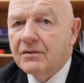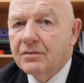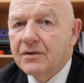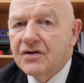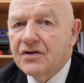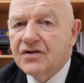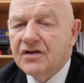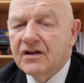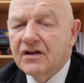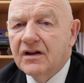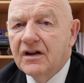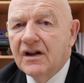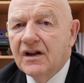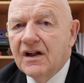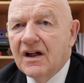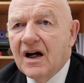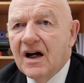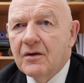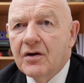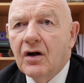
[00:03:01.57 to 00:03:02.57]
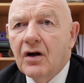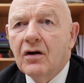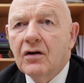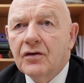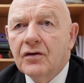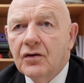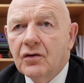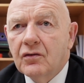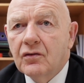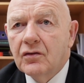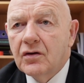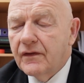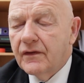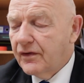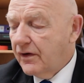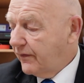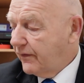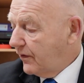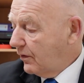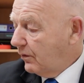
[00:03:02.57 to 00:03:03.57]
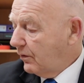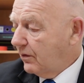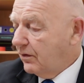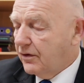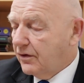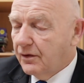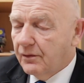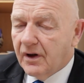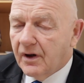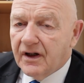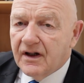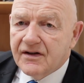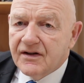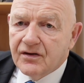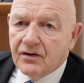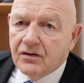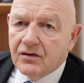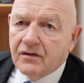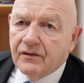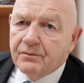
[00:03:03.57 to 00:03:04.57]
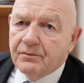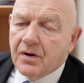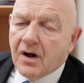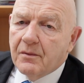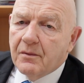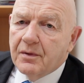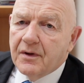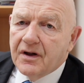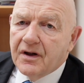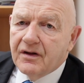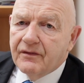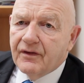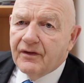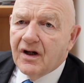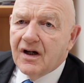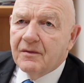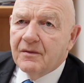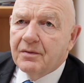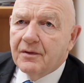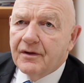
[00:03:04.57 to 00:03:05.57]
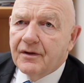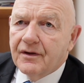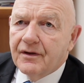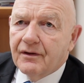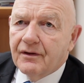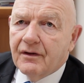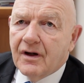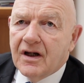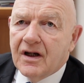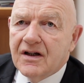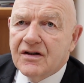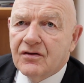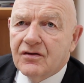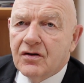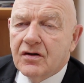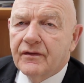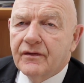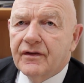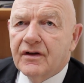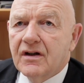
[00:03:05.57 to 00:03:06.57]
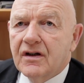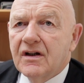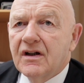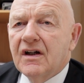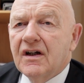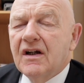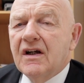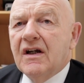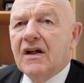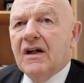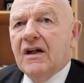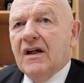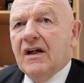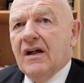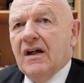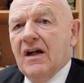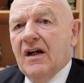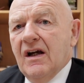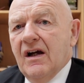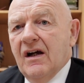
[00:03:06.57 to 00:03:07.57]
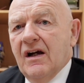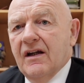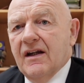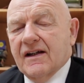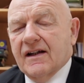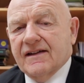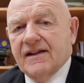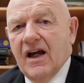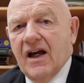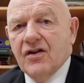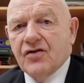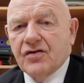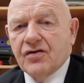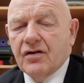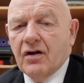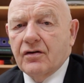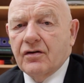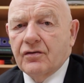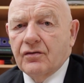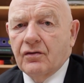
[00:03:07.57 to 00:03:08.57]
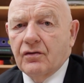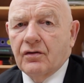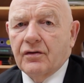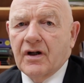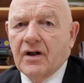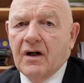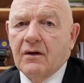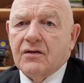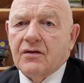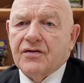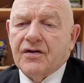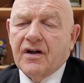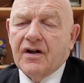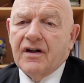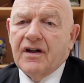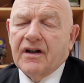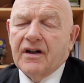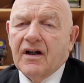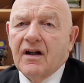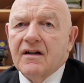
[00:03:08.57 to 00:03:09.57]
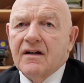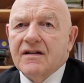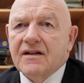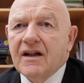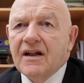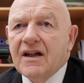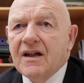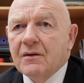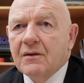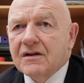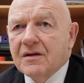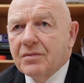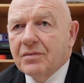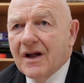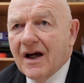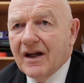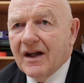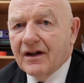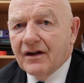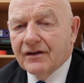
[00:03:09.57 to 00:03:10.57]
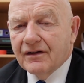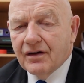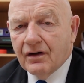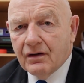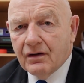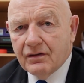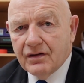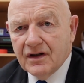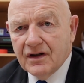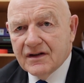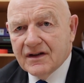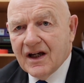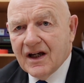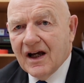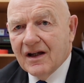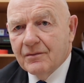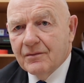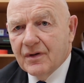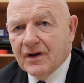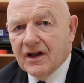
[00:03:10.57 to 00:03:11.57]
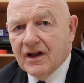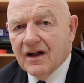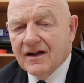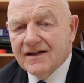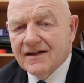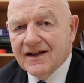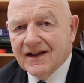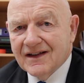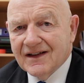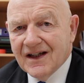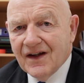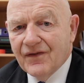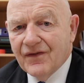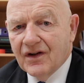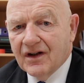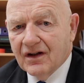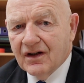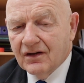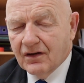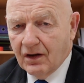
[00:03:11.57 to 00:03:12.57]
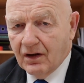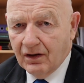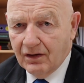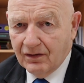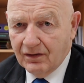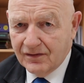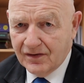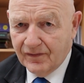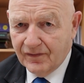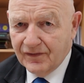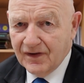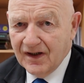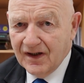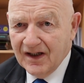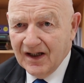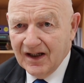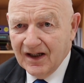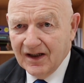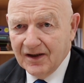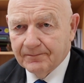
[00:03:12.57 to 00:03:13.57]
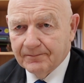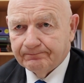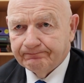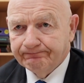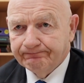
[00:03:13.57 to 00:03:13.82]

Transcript: permission. And we all know if you do any sort of property development or any sort of an extension on your own house or anything else, dealing with the planning authorities can be a significant cause of delay.